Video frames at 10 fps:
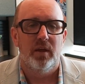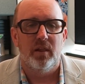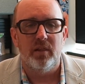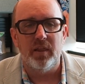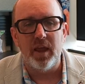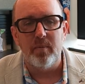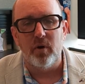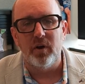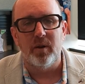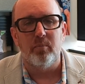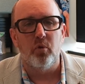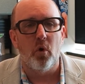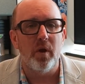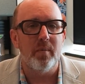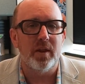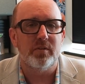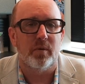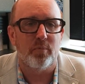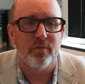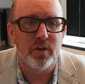Labor and employment
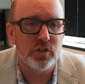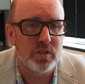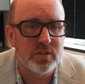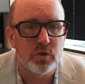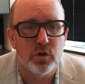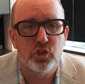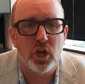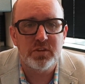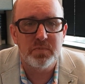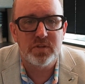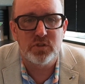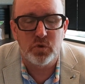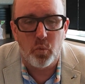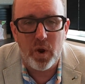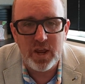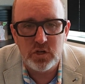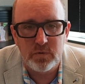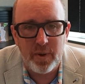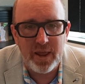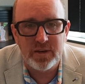provisions, so adjustments to wage
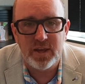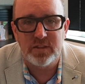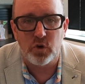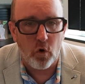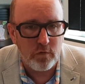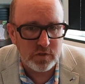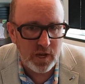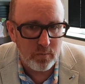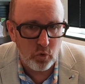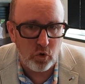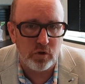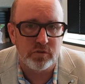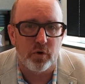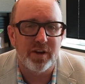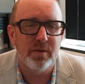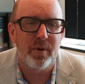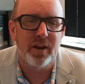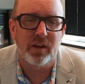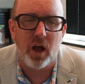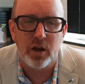mandates, overtime rules, or
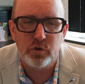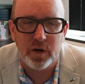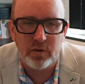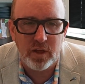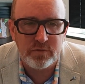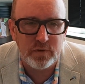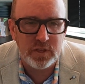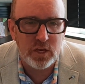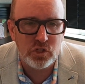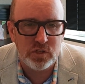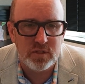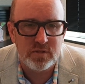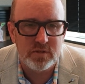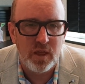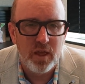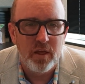independent contract classifications.